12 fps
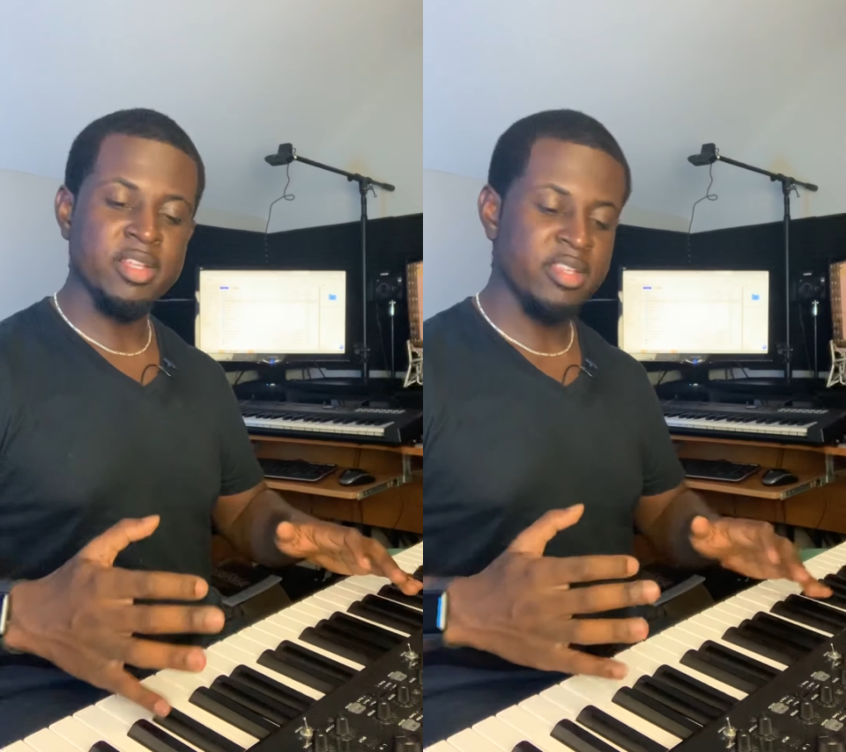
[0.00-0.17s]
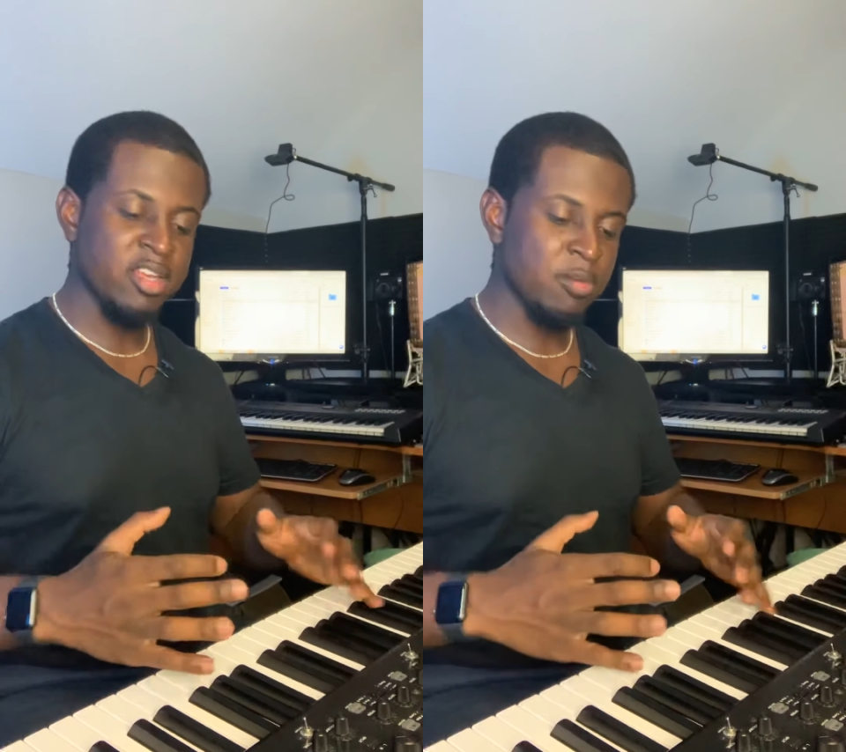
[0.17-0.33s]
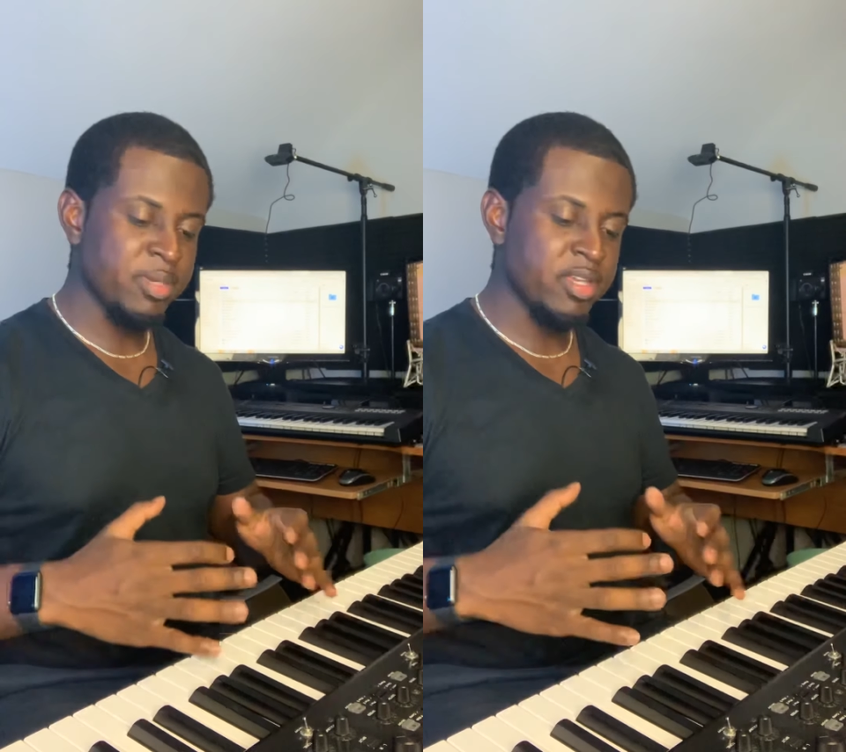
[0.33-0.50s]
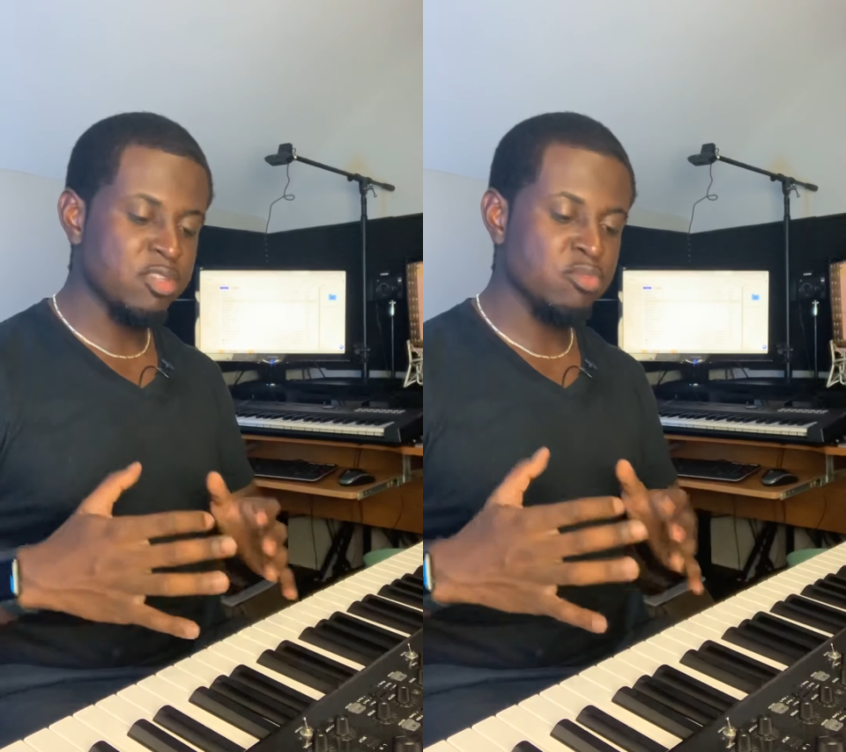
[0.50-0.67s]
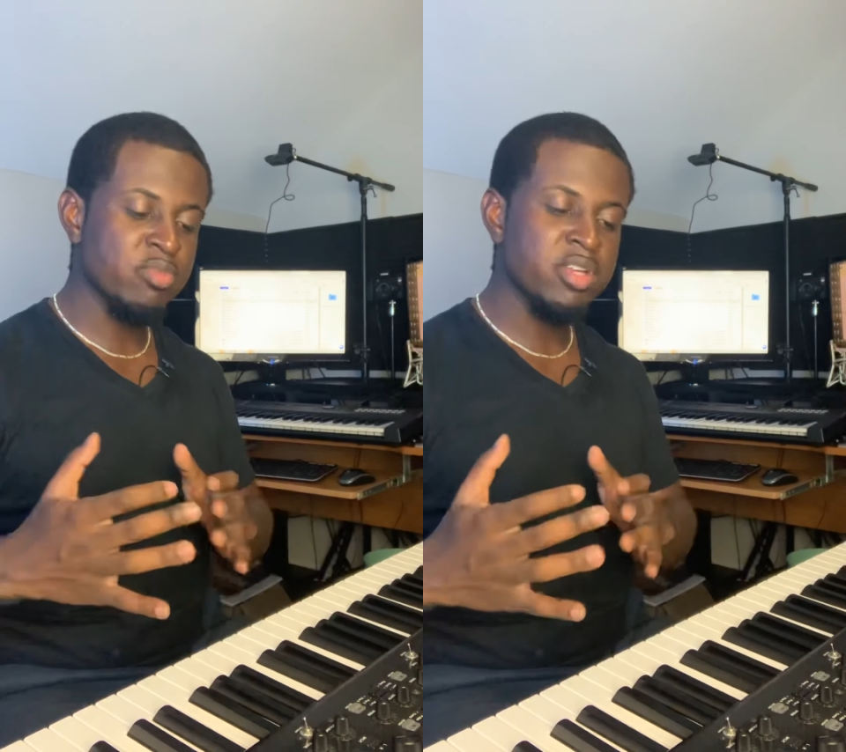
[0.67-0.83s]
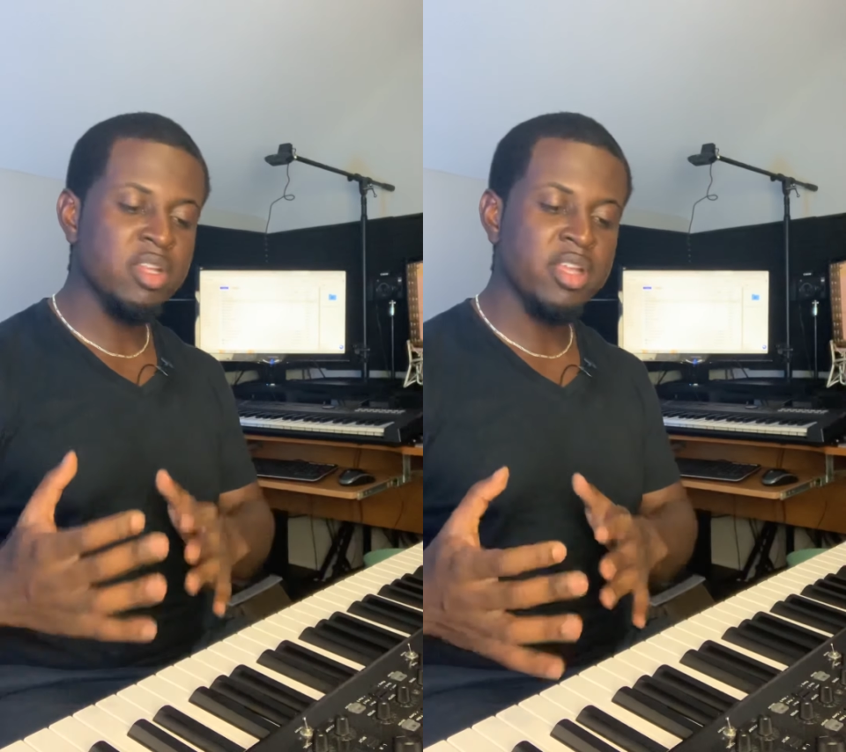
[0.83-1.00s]
it there because
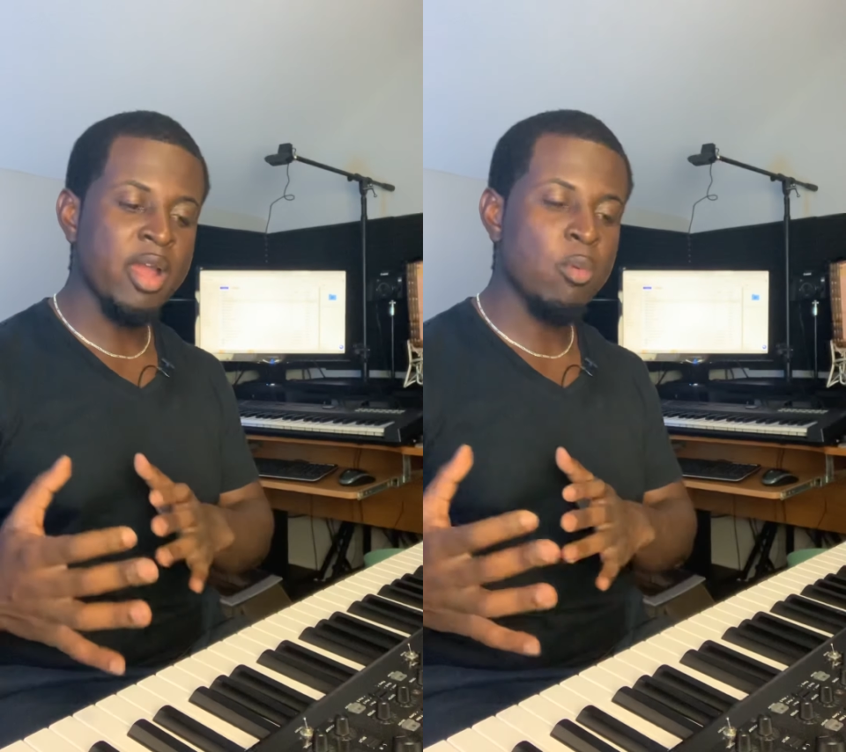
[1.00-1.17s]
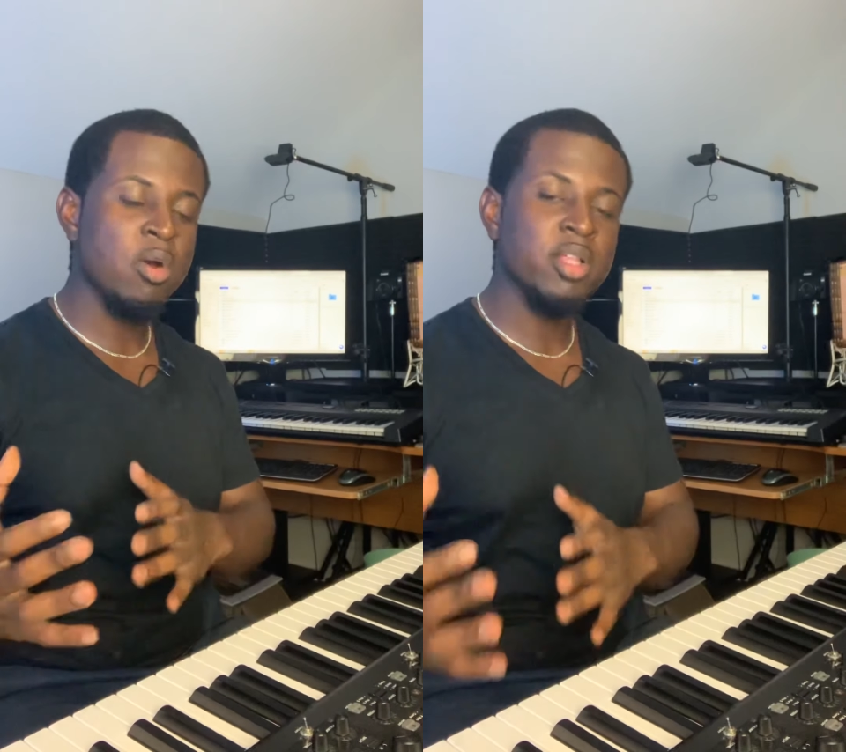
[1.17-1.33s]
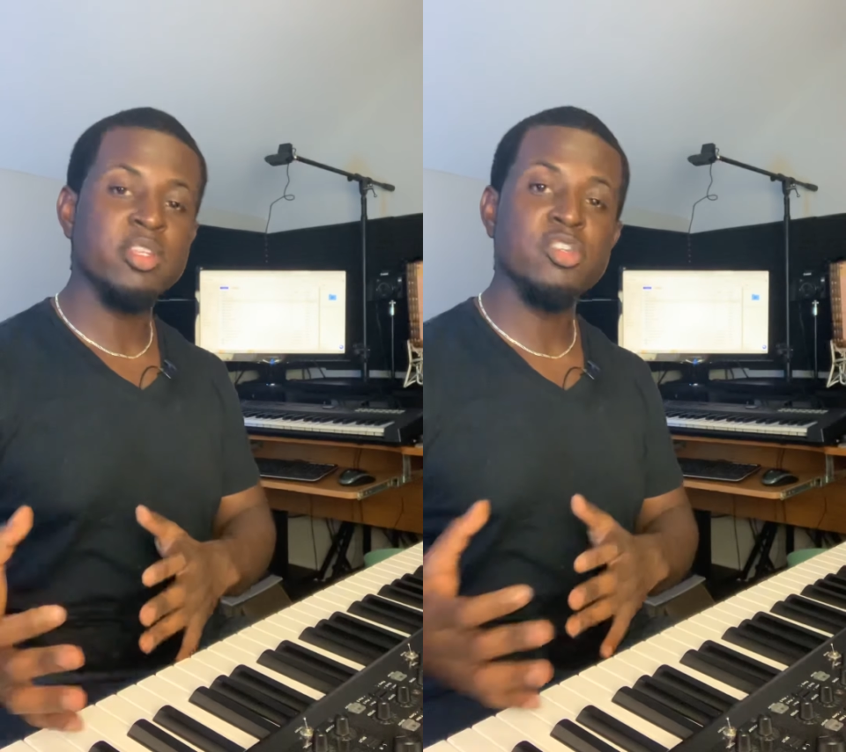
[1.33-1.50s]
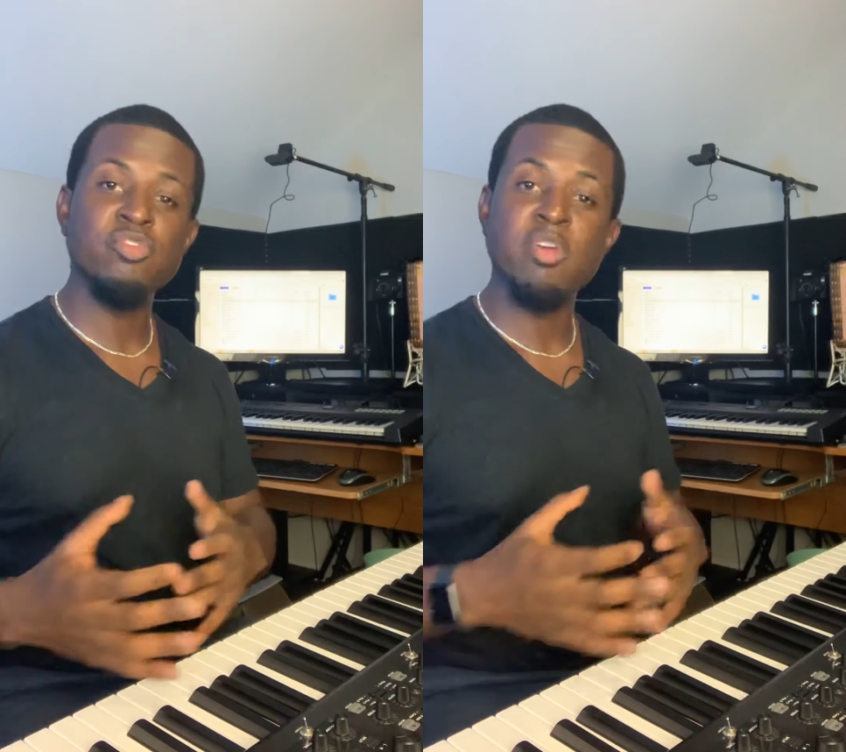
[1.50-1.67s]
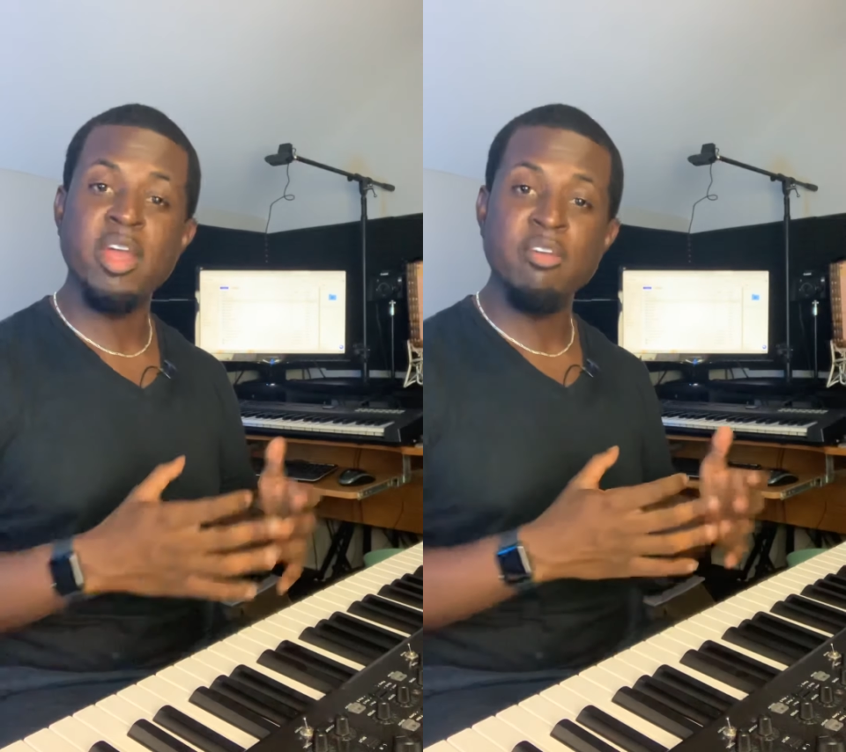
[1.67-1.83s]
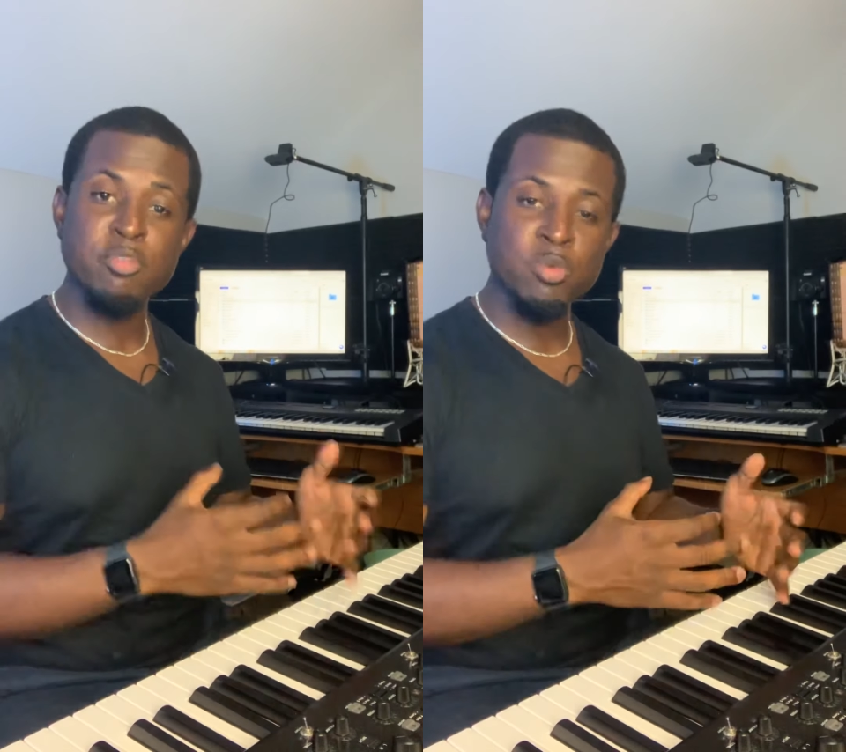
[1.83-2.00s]
really I want this for
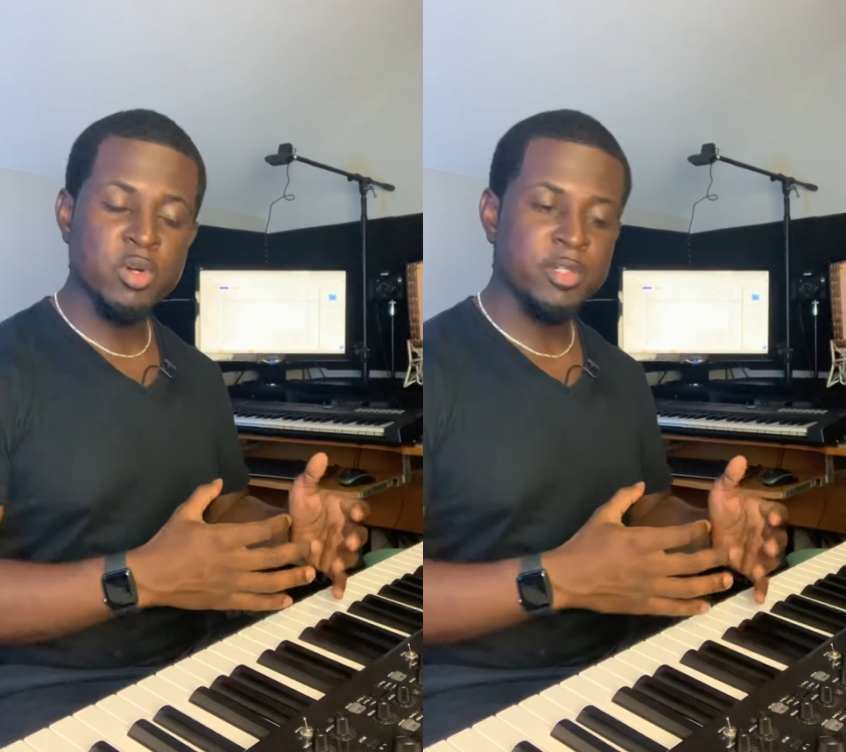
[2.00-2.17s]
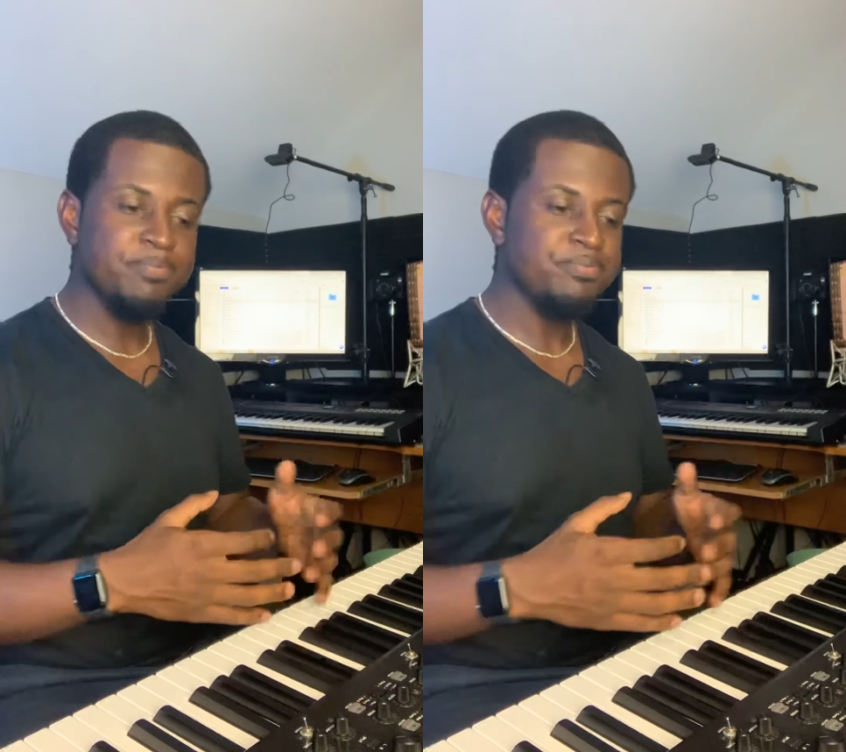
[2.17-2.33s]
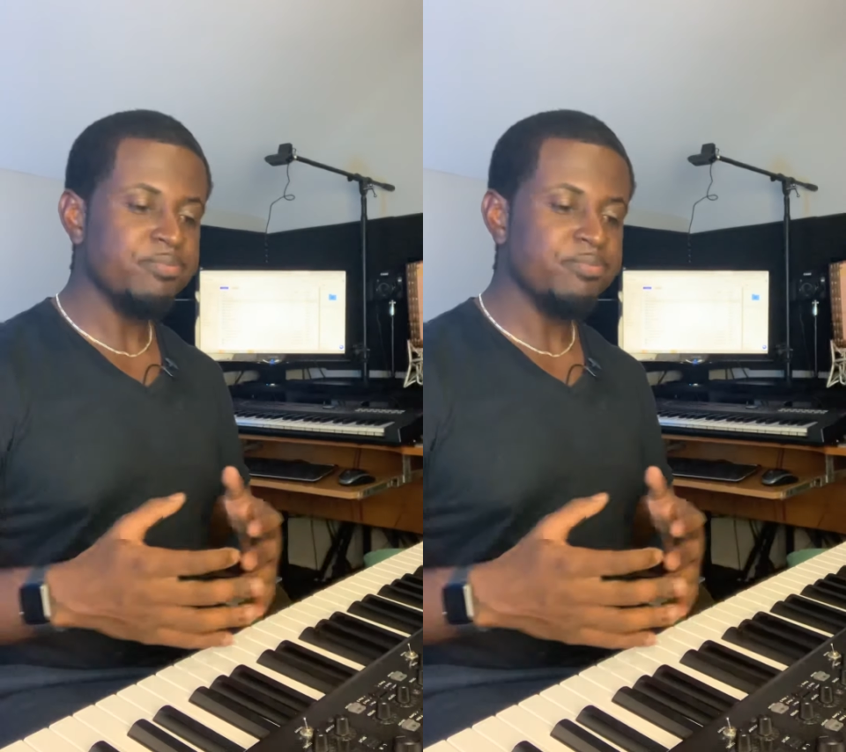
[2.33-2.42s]
everyone.